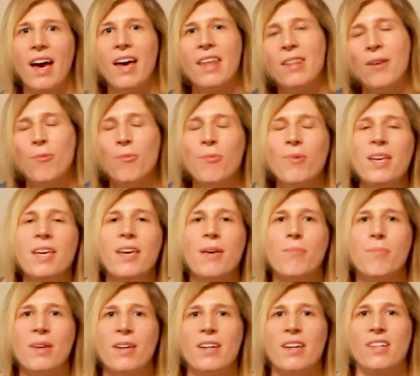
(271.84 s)
and then we can
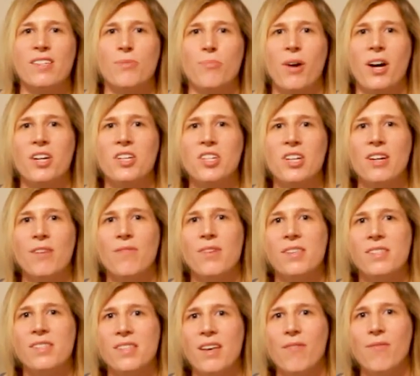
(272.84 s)
be an expression of
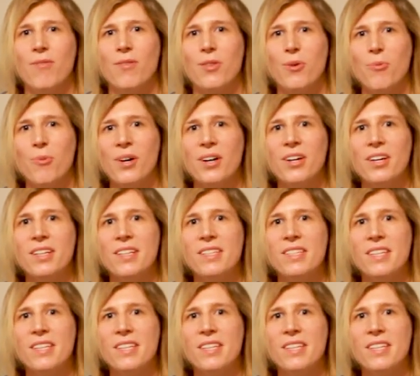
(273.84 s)
his love for the world.